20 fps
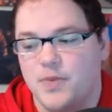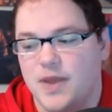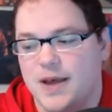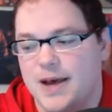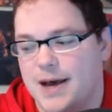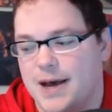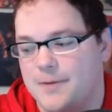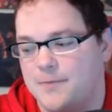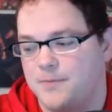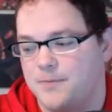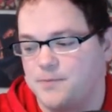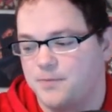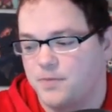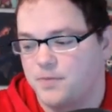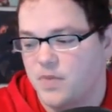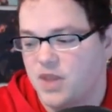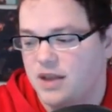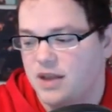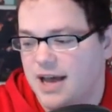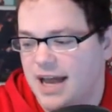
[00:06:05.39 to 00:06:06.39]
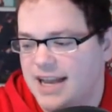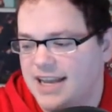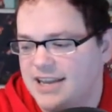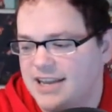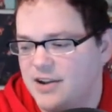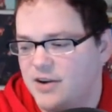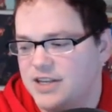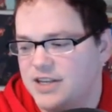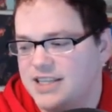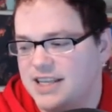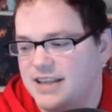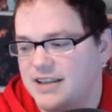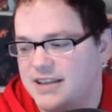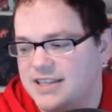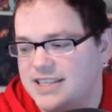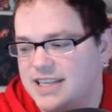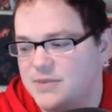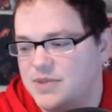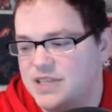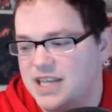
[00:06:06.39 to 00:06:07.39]
I did notice it
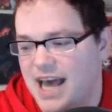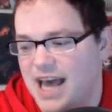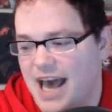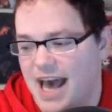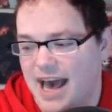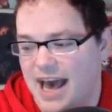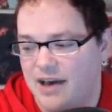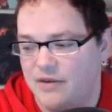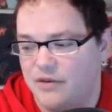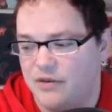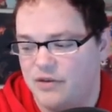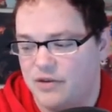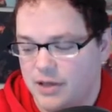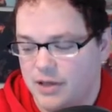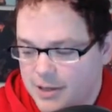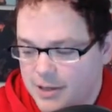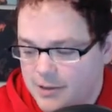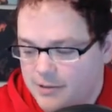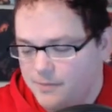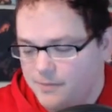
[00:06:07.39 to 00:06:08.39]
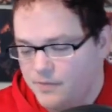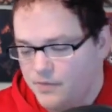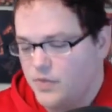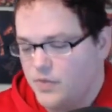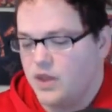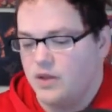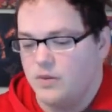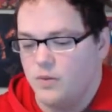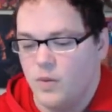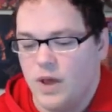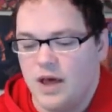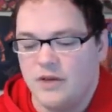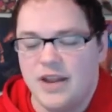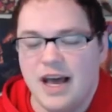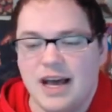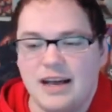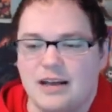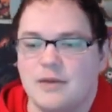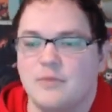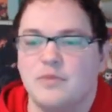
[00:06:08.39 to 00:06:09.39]
seems to have, while
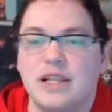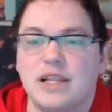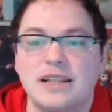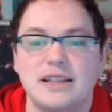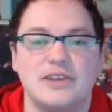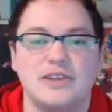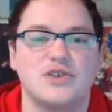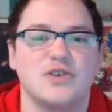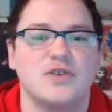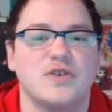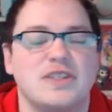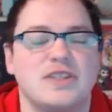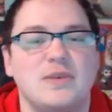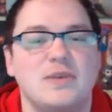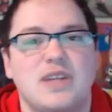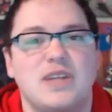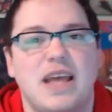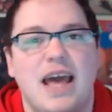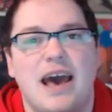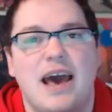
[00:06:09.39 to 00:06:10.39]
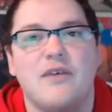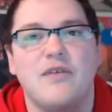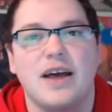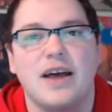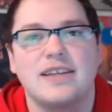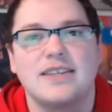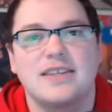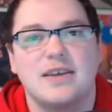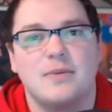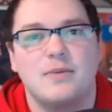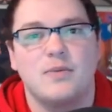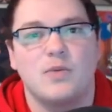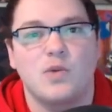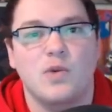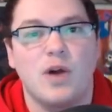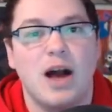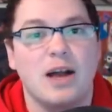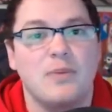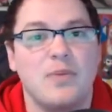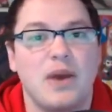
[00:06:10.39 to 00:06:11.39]
not completely true, it seems to have like some
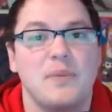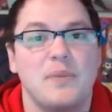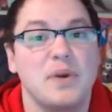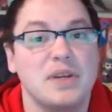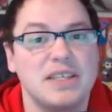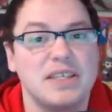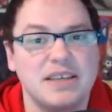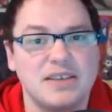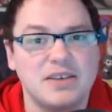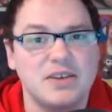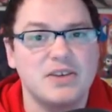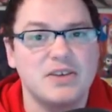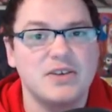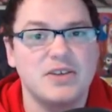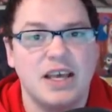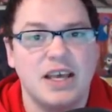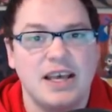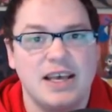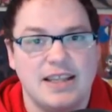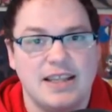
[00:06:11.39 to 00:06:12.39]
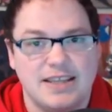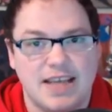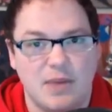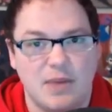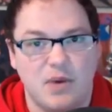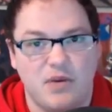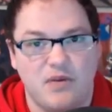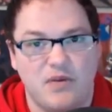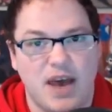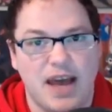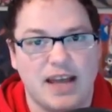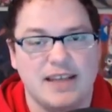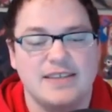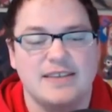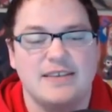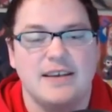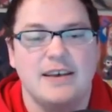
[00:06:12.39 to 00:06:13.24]
rock, paper, scissors type effects,